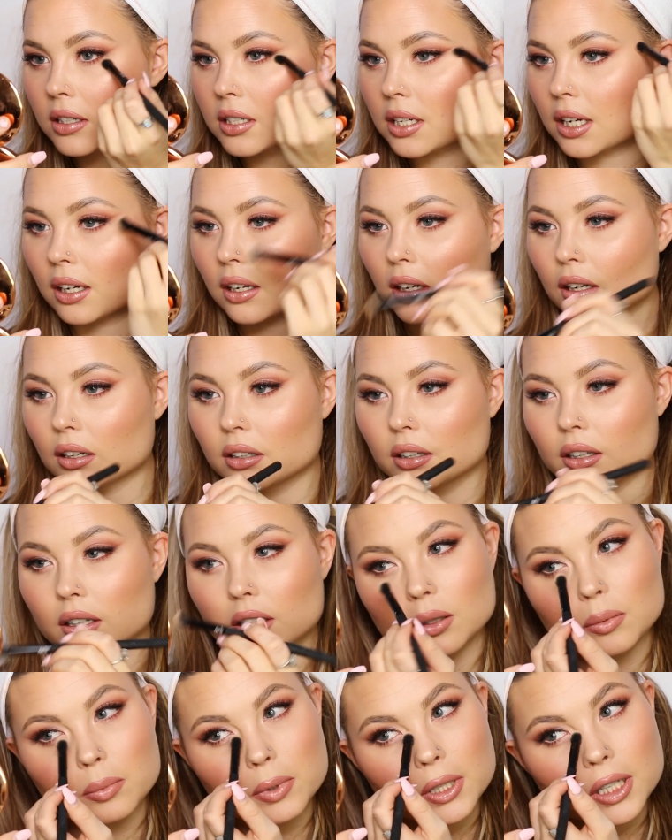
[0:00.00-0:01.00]
take it a
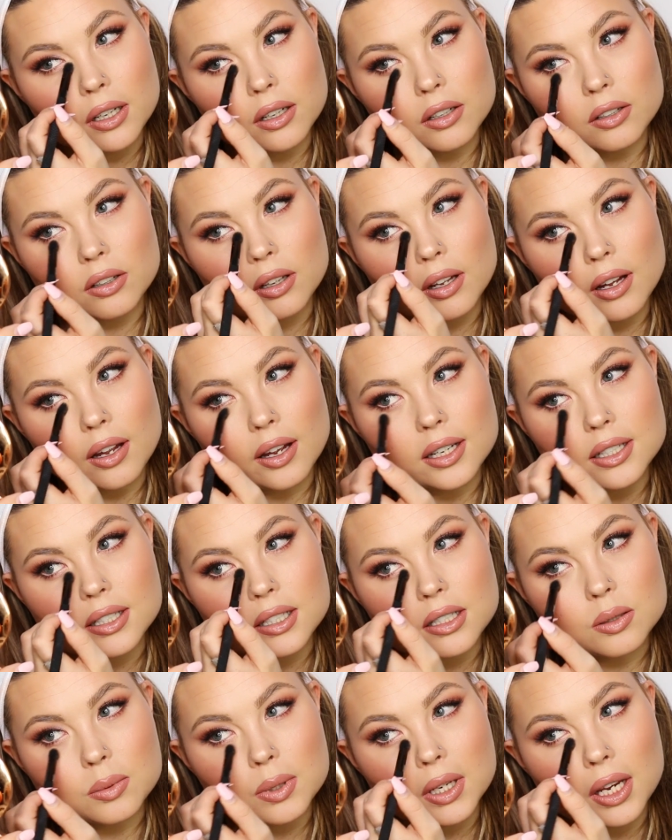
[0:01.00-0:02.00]
little bit under the eye
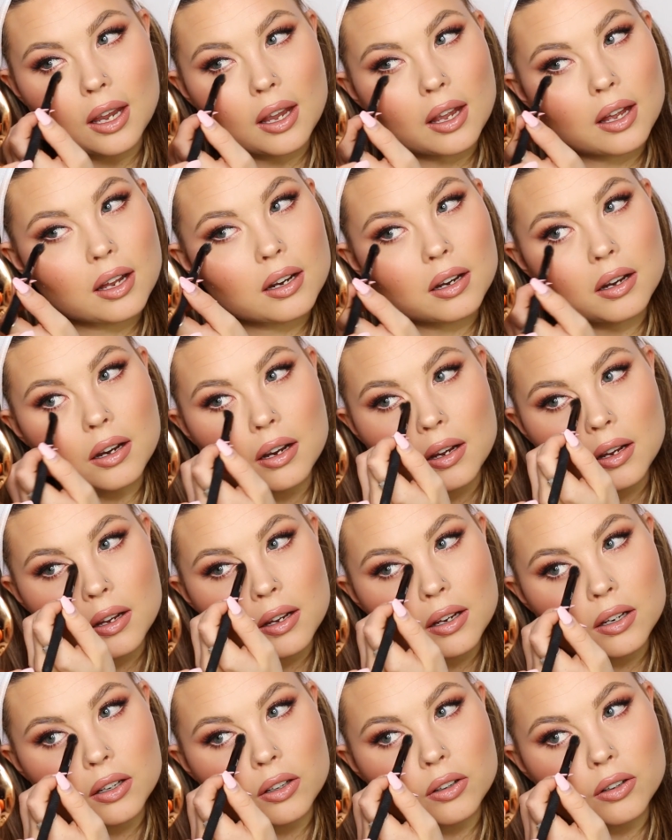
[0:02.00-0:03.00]
since we can.
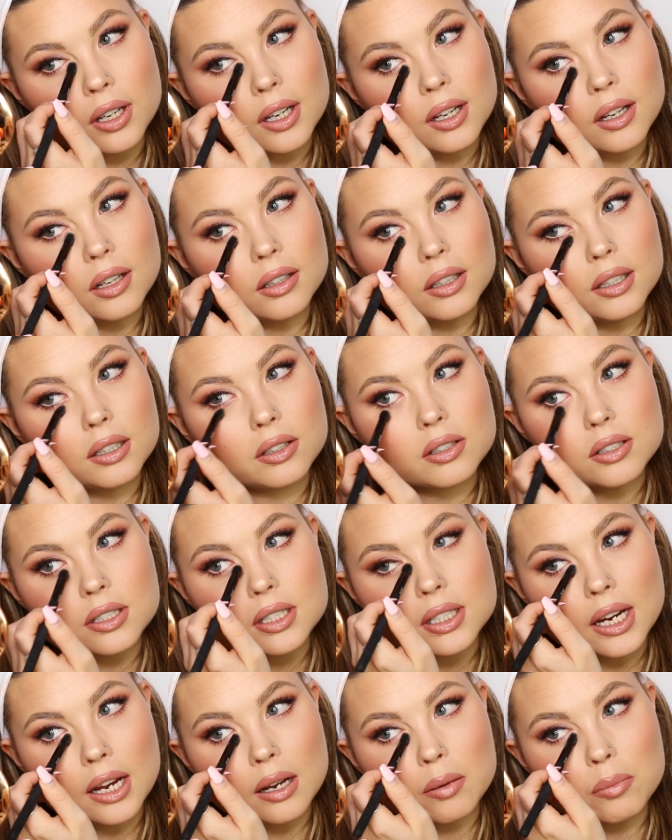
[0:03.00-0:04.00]
Create a little
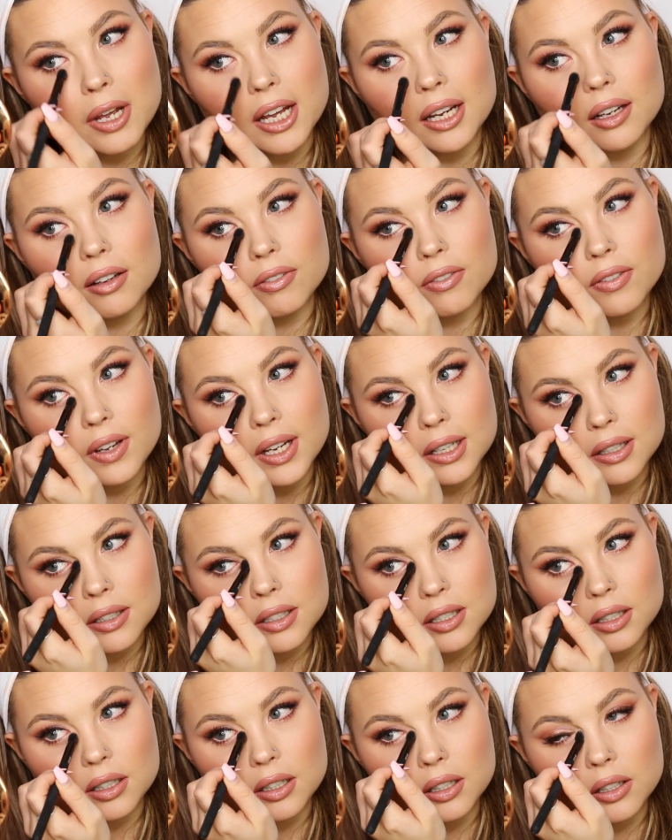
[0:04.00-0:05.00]
sandbag
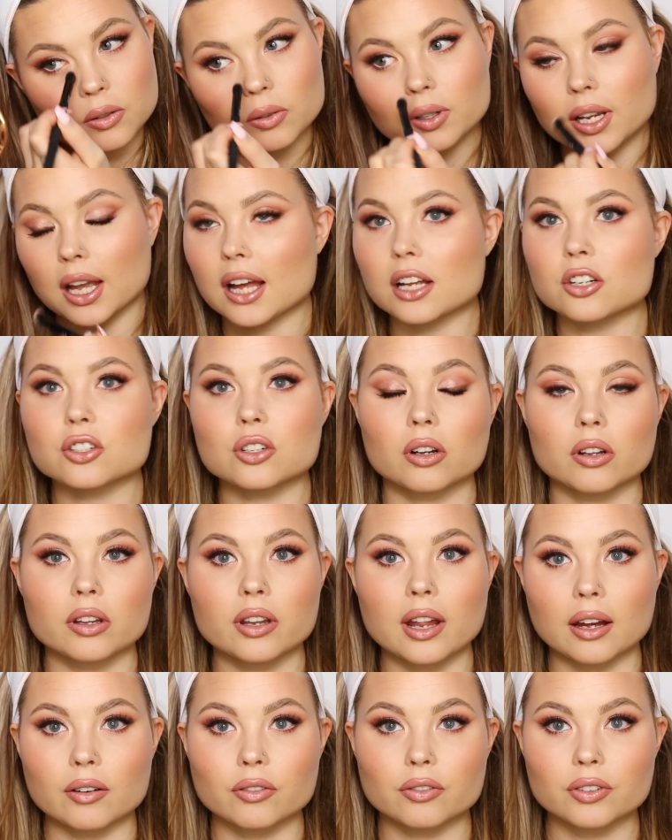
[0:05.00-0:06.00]
effect to, you know, catch
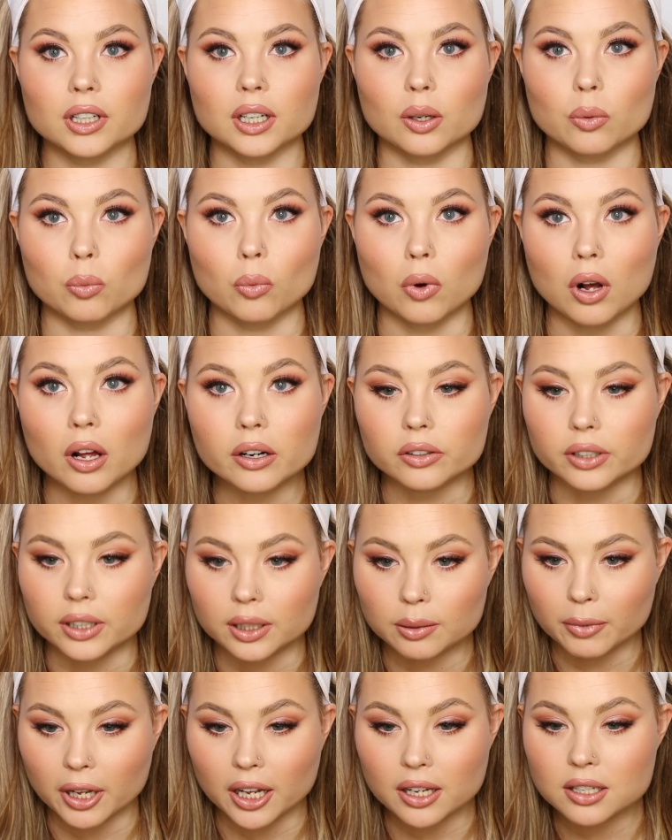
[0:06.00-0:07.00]
all that friggin'
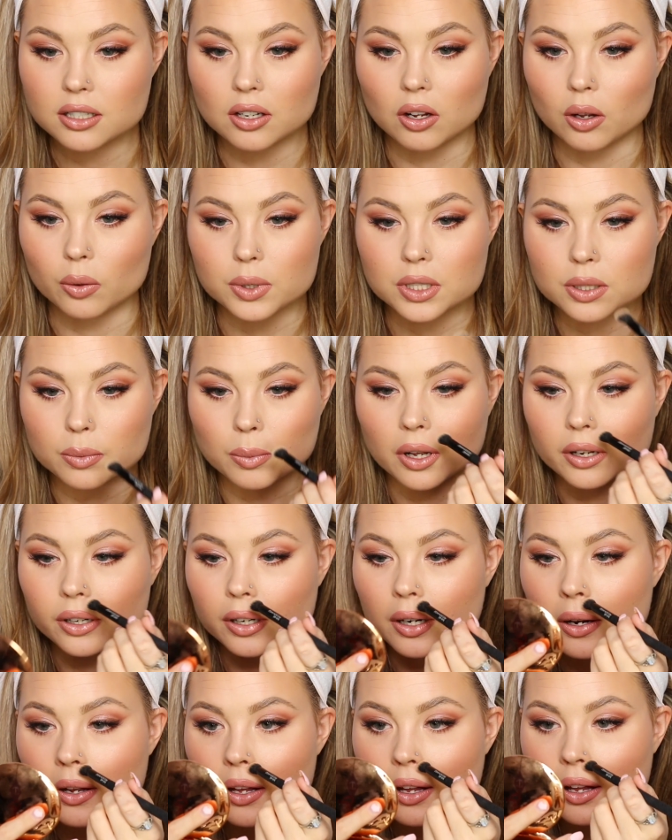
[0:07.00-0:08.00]
watering. My eyes always
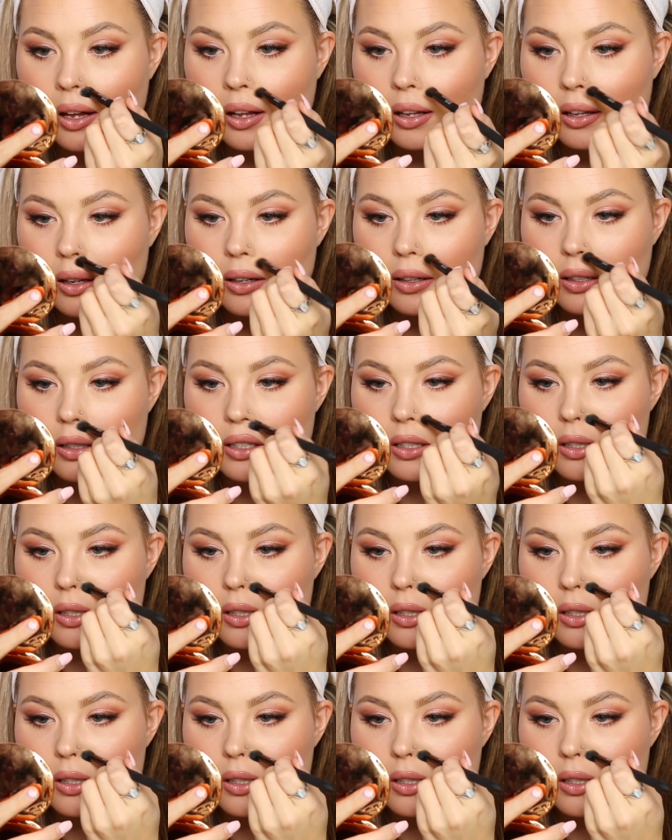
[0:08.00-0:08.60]
water. Then I'll